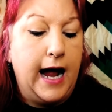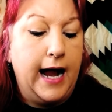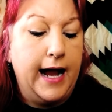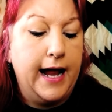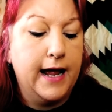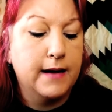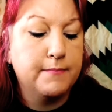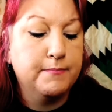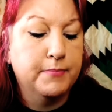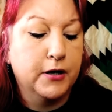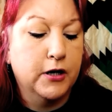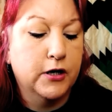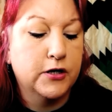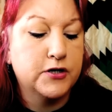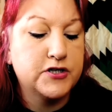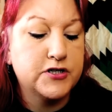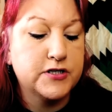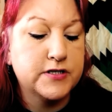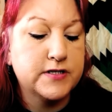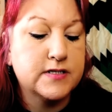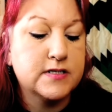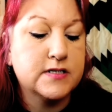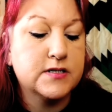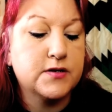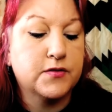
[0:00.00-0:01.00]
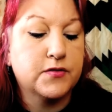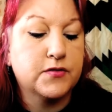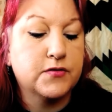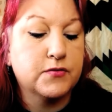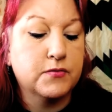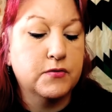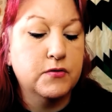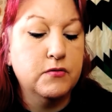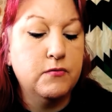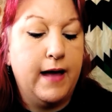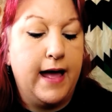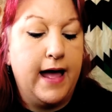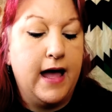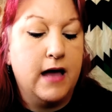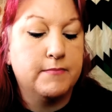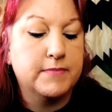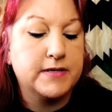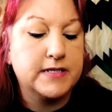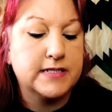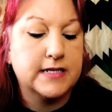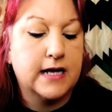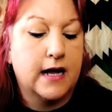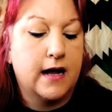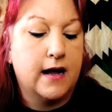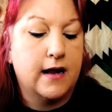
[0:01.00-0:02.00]
had purchased through
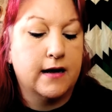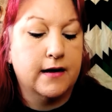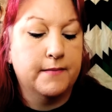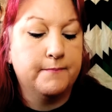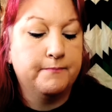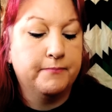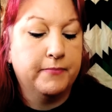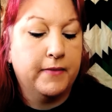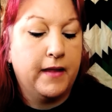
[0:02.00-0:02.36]
Amazon,